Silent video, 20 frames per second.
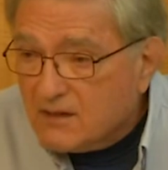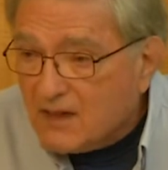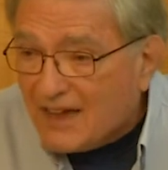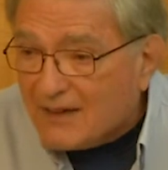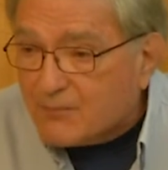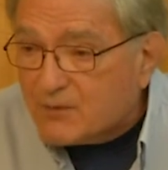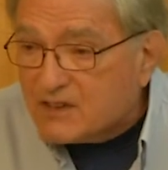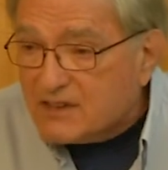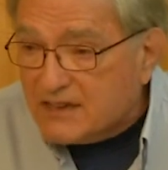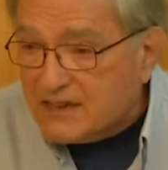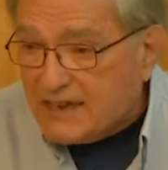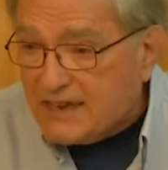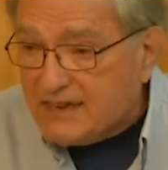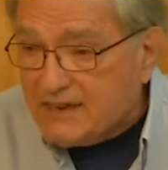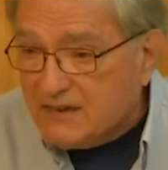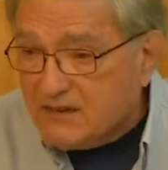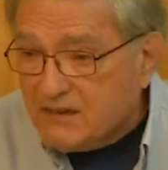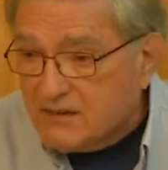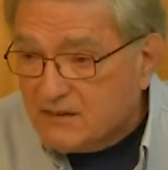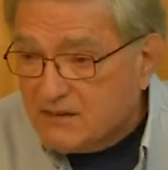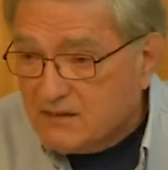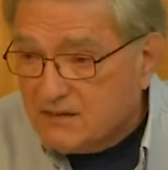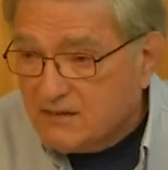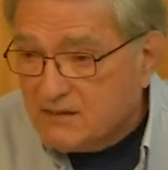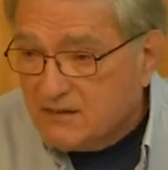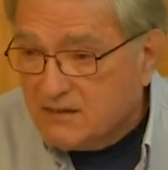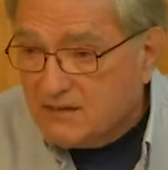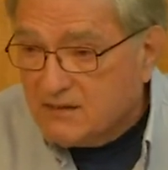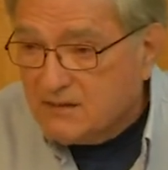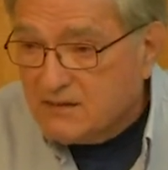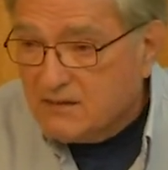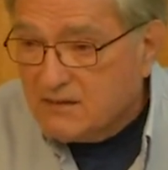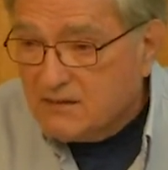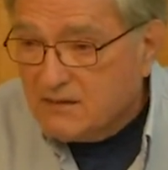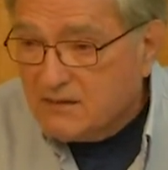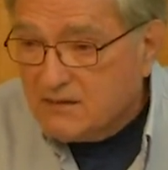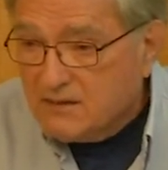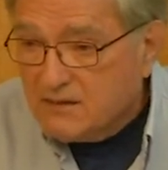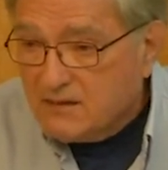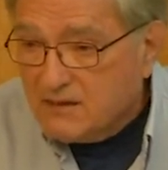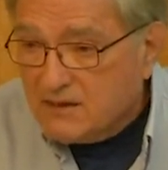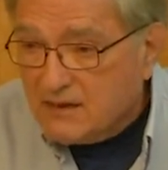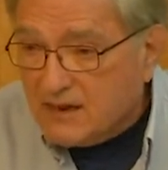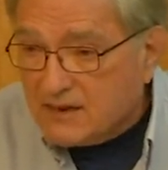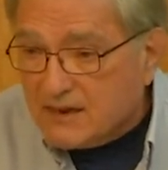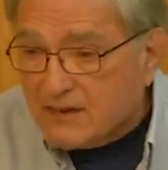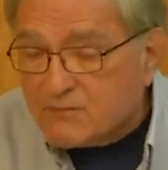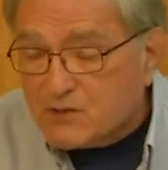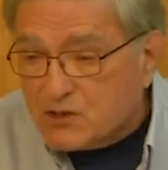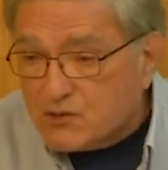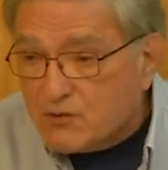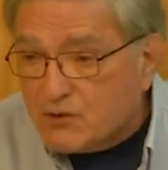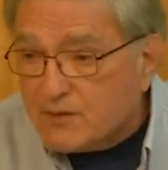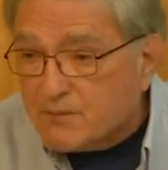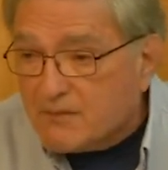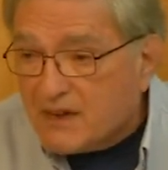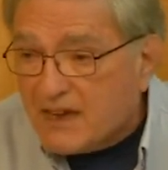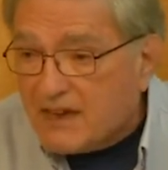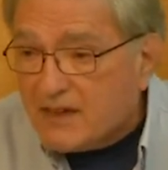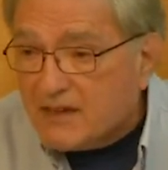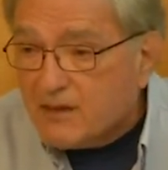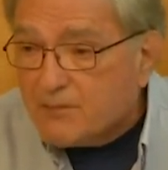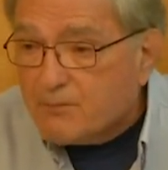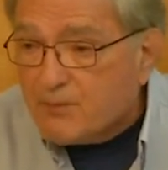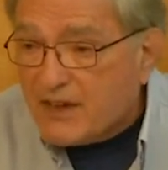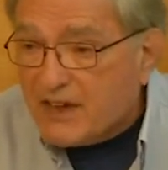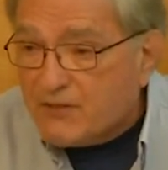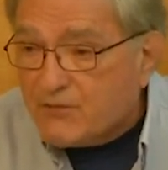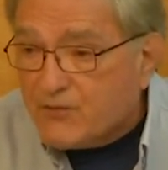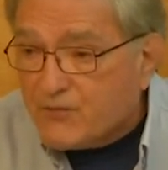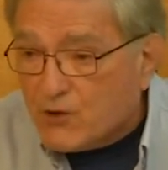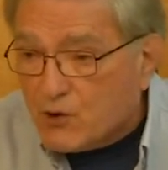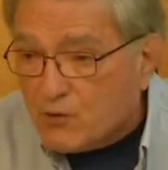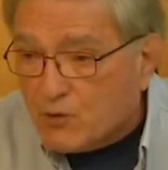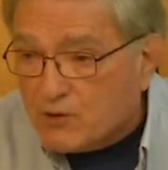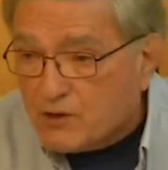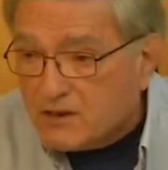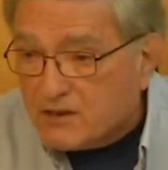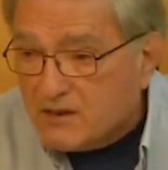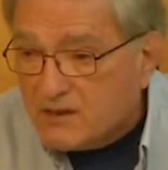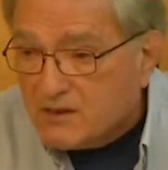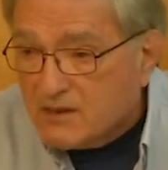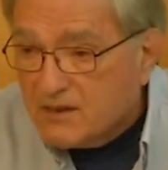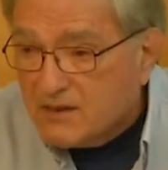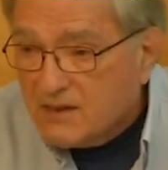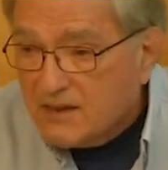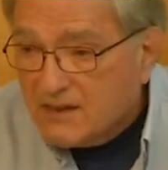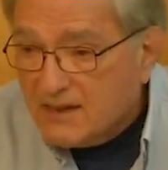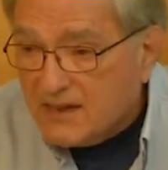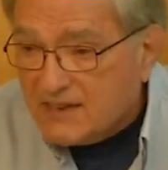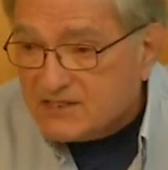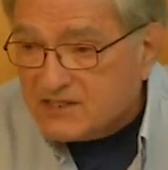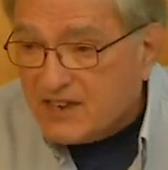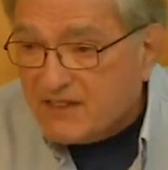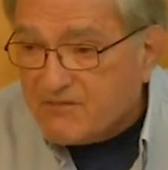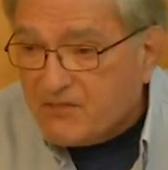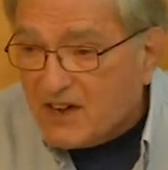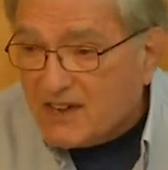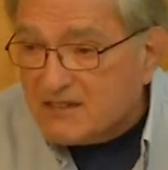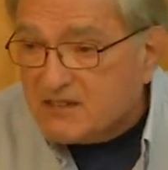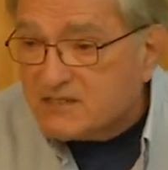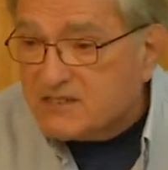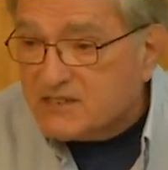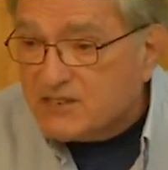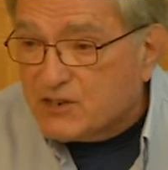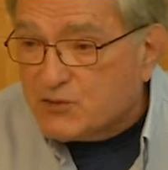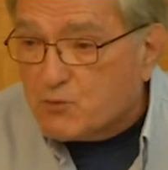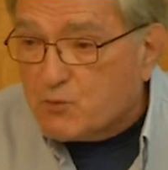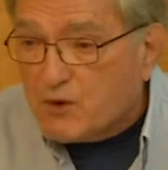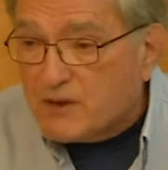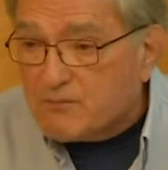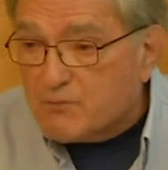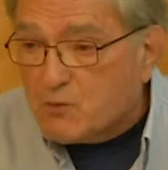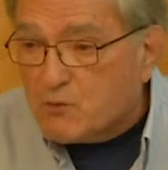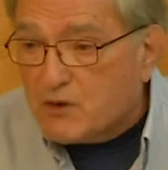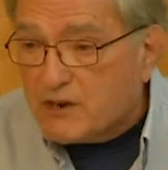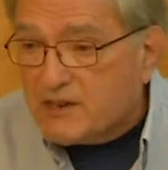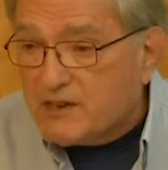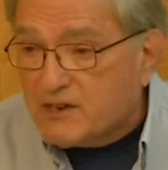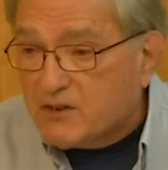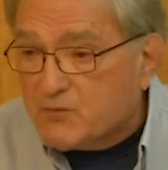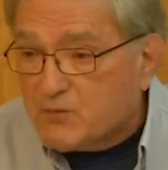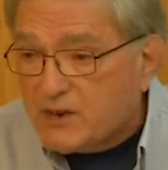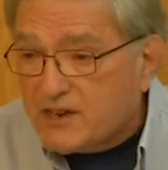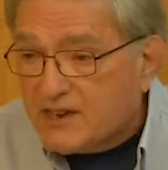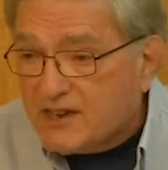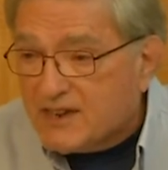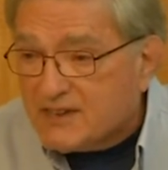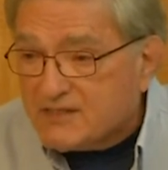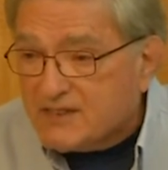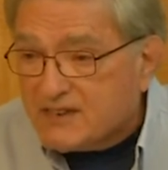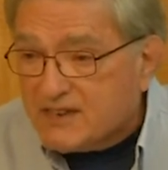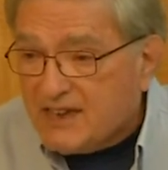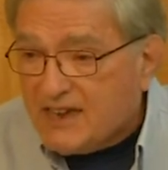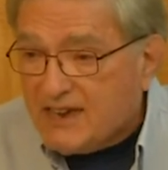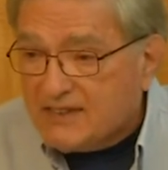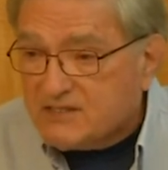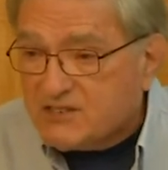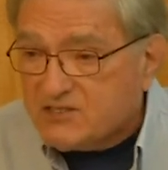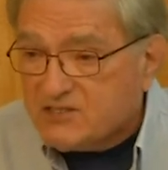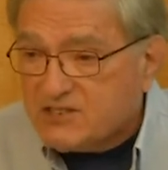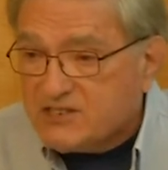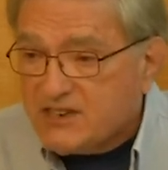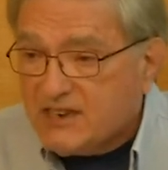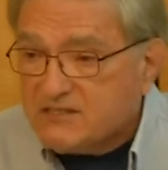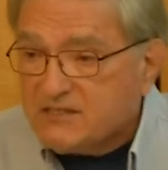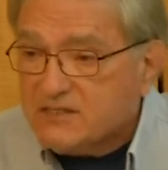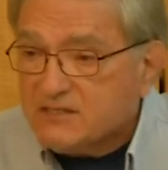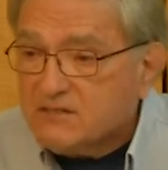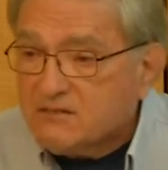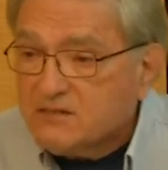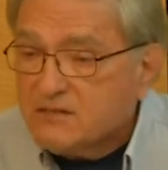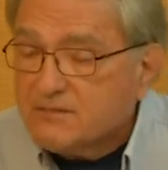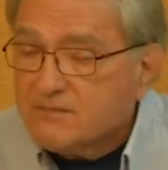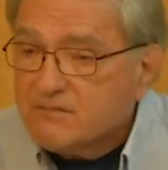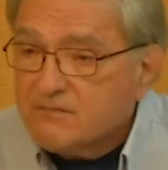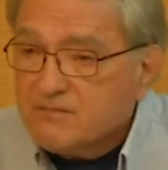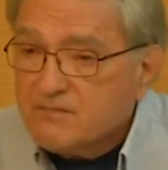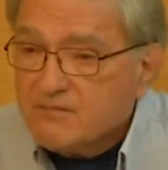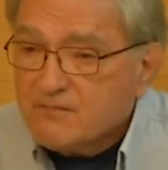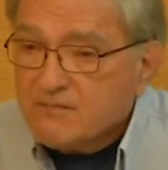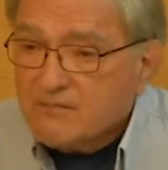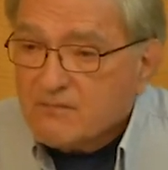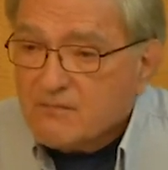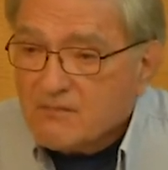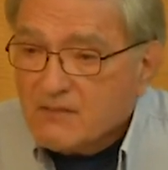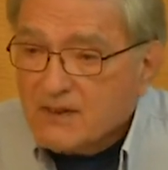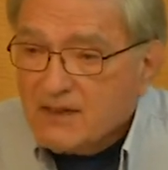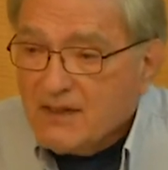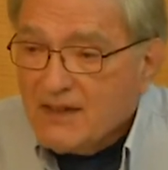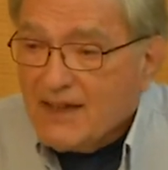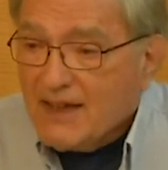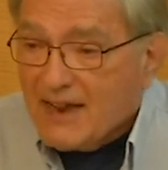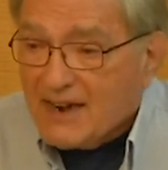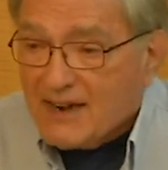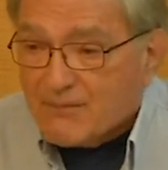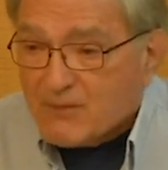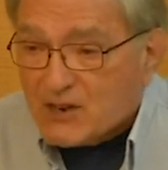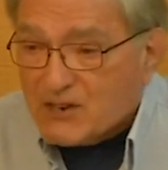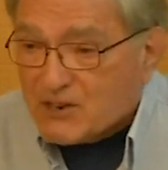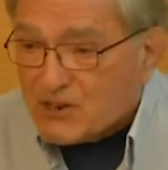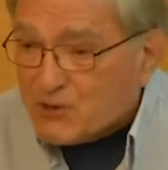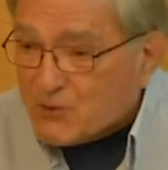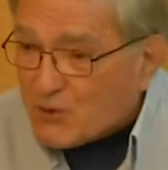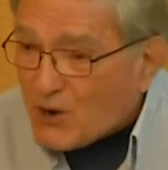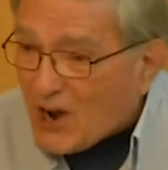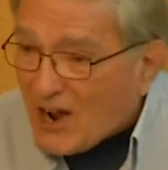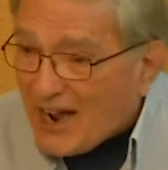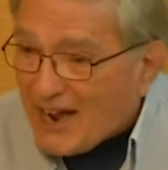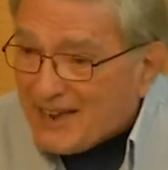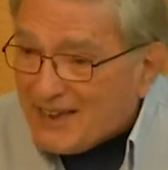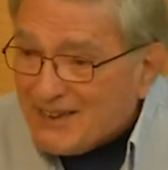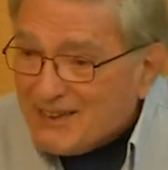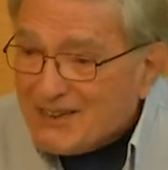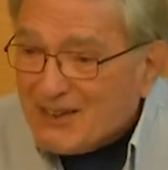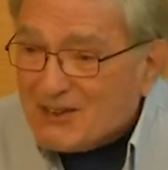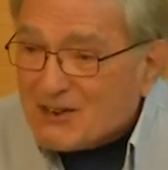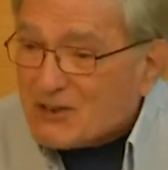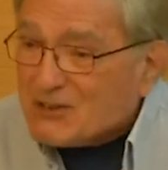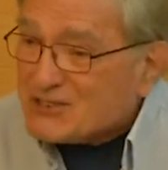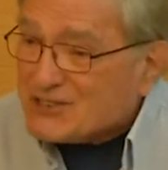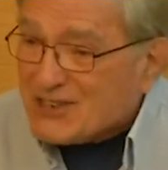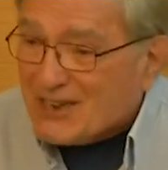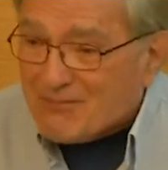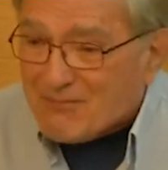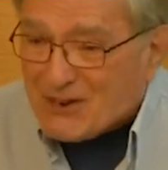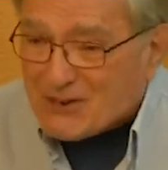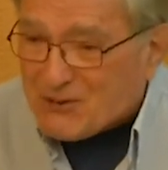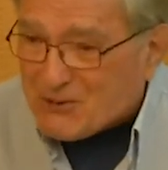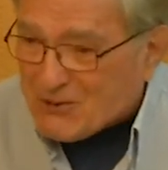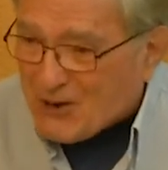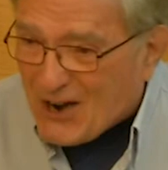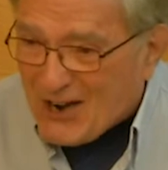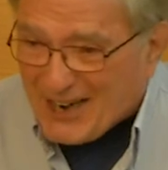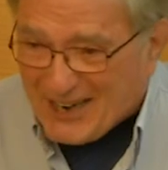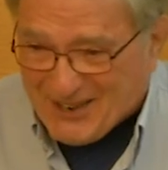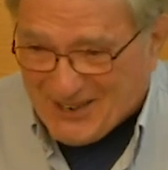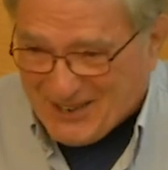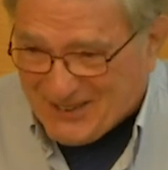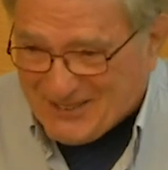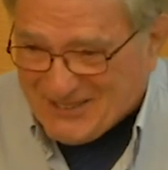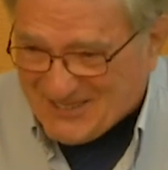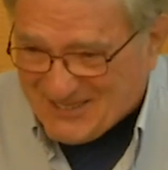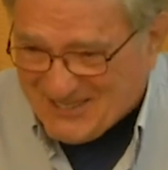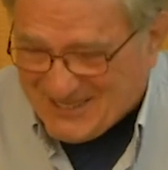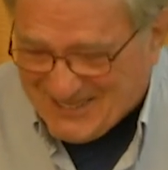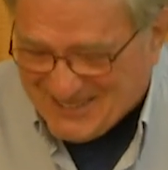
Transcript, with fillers: I'm clean and I'm doing my pay forward as I volunteer one morning a week at the cancer center. And I'm going to cry because I'm a crier.